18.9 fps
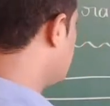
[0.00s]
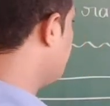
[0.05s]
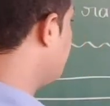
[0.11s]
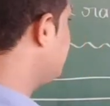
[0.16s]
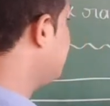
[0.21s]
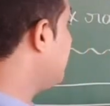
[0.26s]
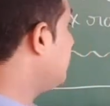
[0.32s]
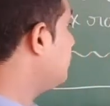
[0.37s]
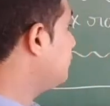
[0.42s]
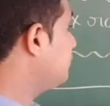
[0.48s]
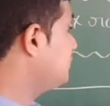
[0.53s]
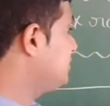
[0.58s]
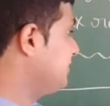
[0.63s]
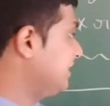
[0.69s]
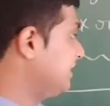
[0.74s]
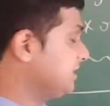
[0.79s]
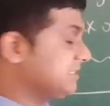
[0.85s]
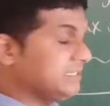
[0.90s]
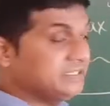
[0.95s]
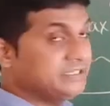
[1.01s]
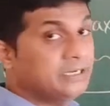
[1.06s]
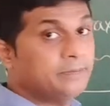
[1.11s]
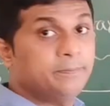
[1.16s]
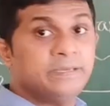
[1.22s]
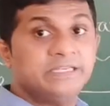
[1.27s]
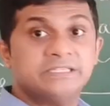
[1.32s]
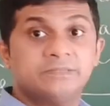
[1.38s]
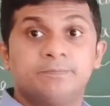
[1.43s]
without GST,
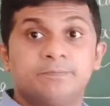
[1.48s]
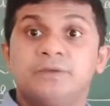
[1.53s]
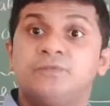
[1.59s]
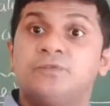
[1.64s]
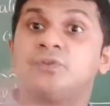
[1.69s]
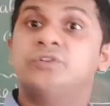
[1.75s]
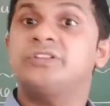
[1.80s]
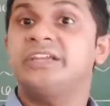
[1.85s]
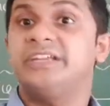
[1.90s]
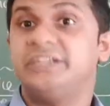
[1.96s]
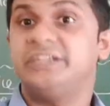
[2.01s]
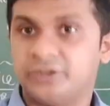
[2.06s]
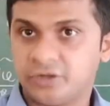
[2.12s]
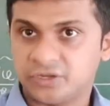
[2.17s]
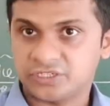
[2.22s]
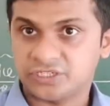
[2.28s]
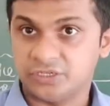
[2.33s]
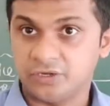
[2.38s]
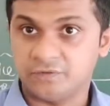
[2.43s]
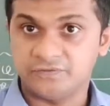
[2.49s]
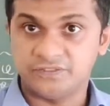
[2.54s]
that means before the introduction of